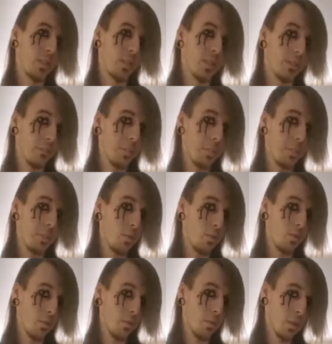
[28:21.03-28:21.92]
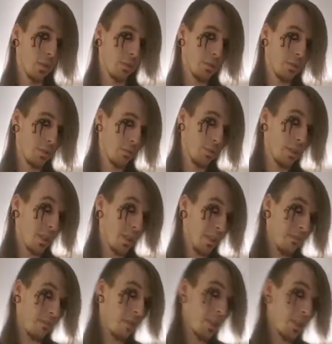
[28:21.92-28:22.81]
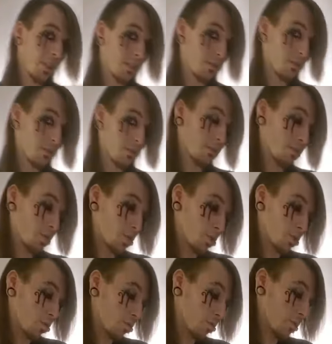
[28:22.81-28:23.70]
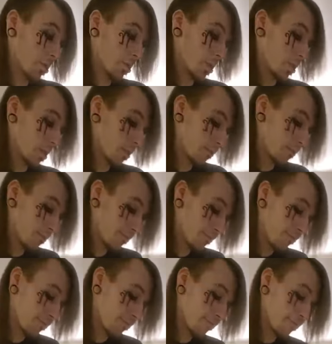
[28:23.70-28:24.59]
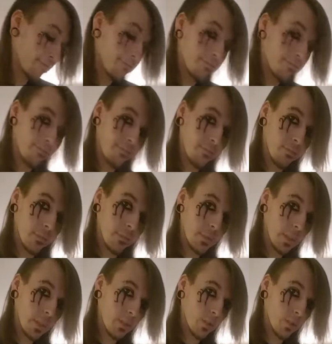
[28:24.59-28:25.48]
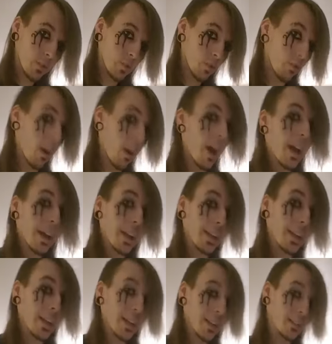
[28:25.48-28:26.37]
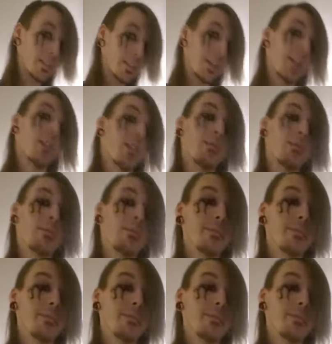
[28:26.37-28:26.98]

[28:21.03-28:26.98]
the people who aren't really freaks choose to try and kick us down